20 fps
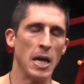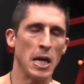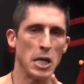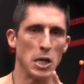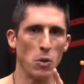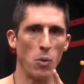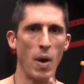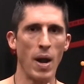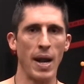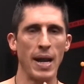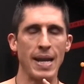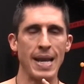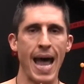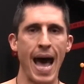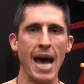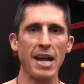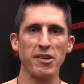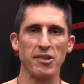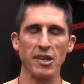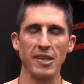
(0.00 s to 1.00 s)
You want to
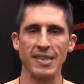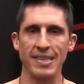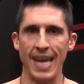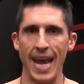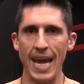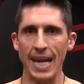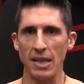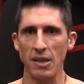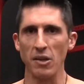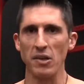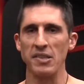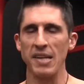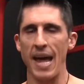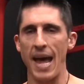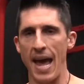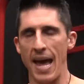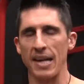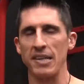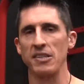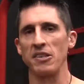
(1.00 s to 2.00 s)
not just take those
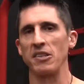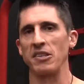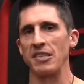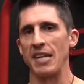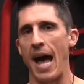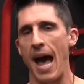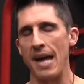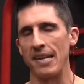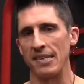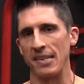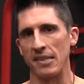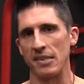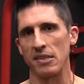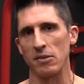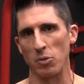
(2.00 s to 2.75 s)
exercises